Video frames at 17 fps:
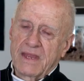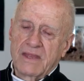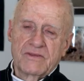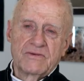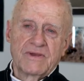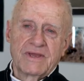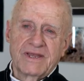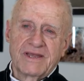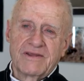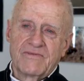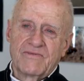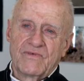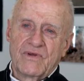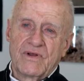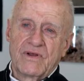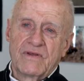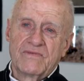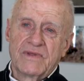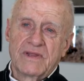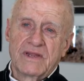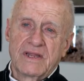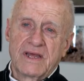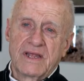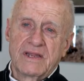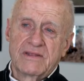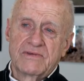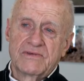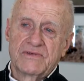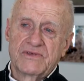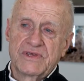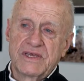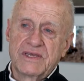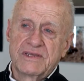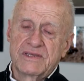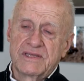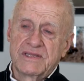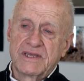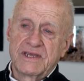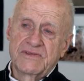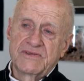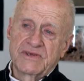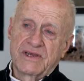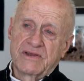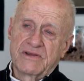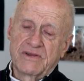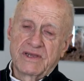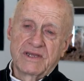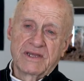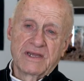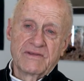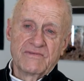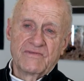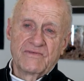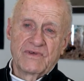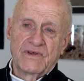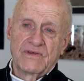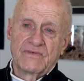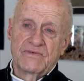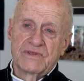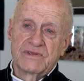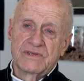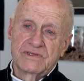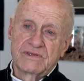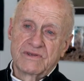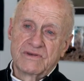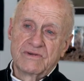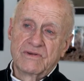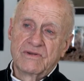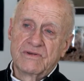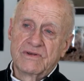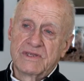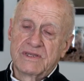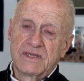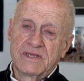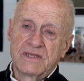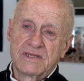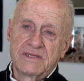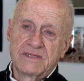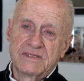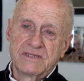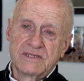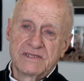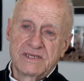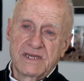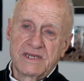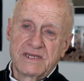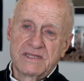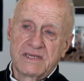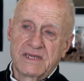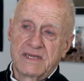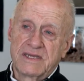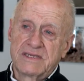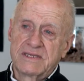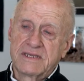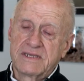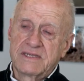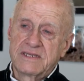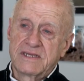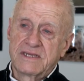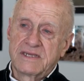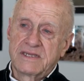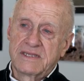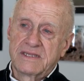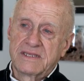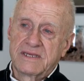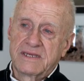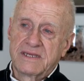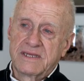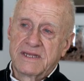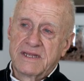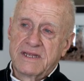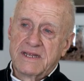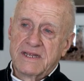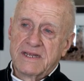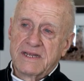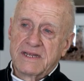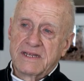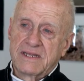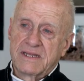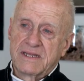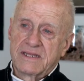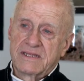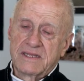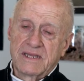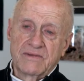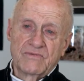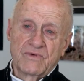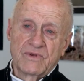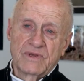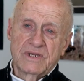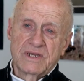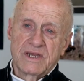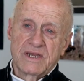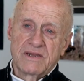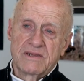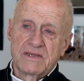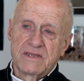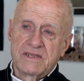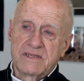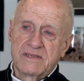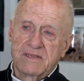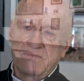So I got involved in a lot of those things, and that's how I got involved with this logo, and I designed that, and, and uh, uh, that worked out, and